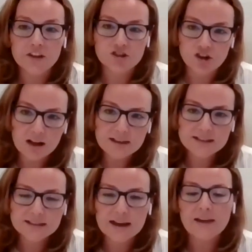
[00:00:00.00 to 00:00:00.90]
of the
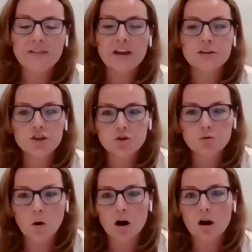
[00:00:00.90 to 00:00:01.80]
trust, and
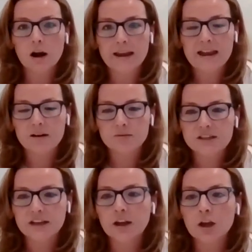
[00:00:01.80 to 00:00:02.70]
then you are
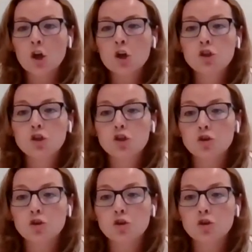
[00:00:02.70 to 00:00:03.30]
accounting